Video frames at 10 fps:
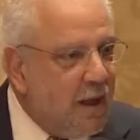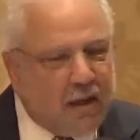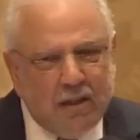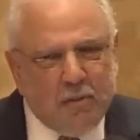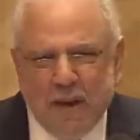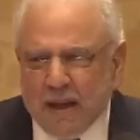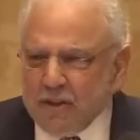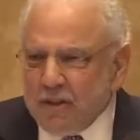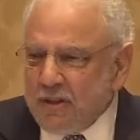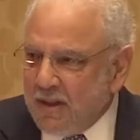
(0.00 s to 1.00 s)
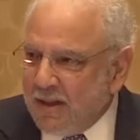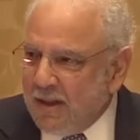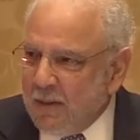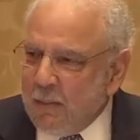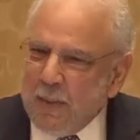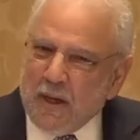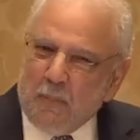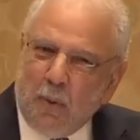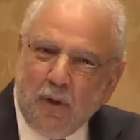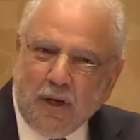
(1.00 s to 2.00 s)
Can you imagine being
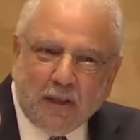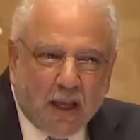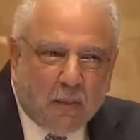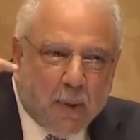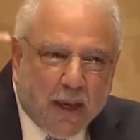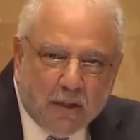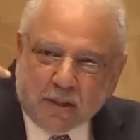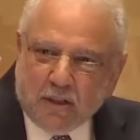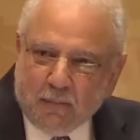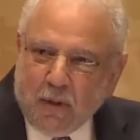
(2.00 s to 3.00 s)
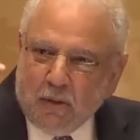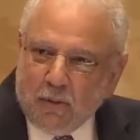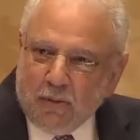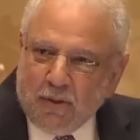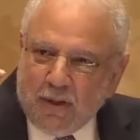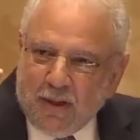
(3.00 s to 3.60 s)
put in that patient mode